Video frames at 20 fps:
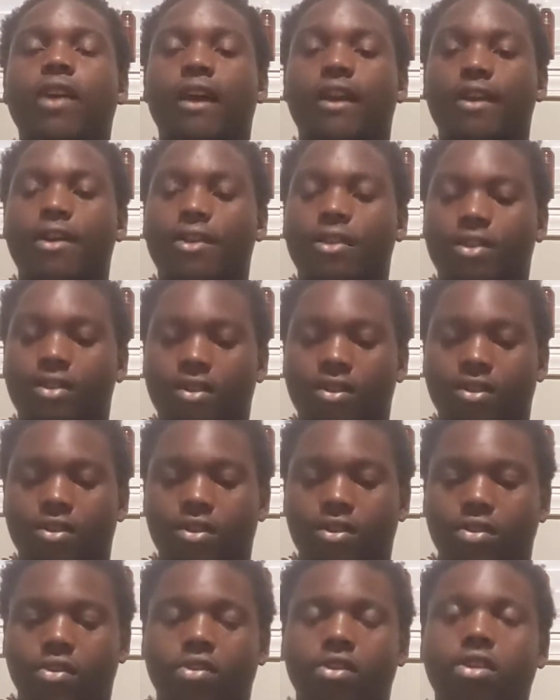Hey,
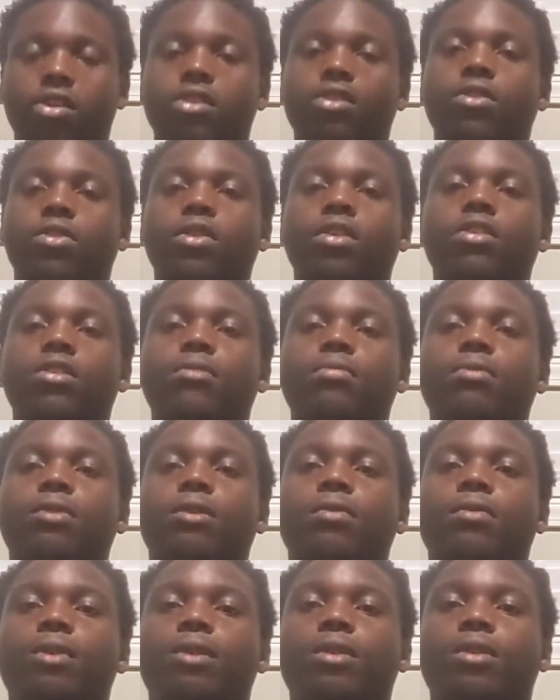it's gonna get to a
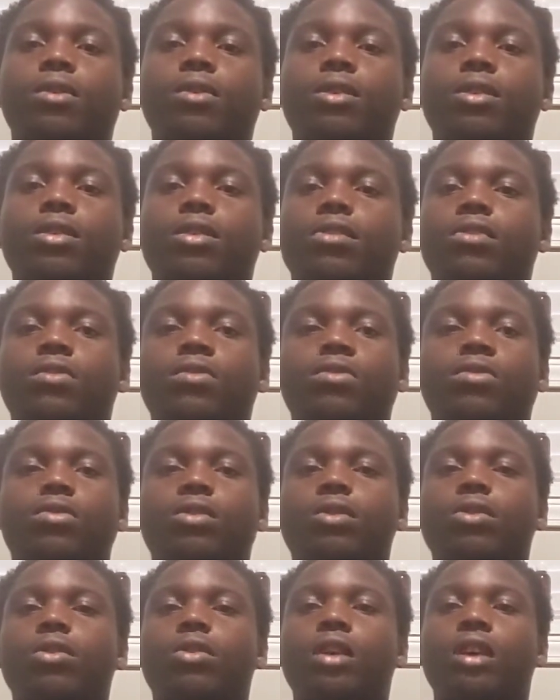point where the Lord just gonna
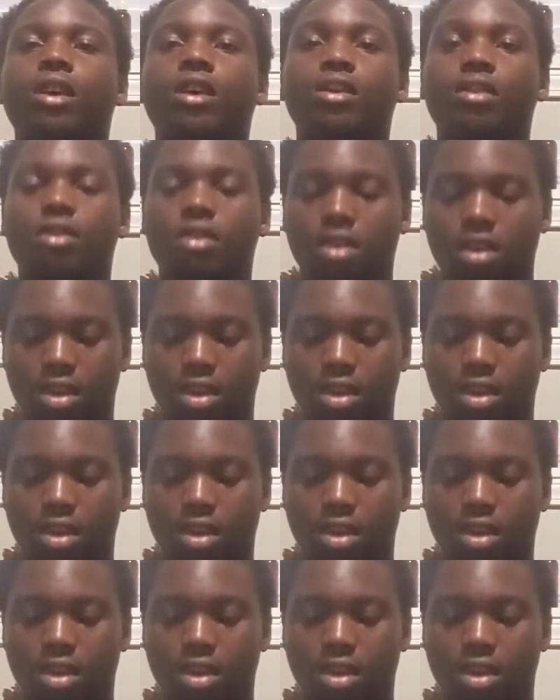show you.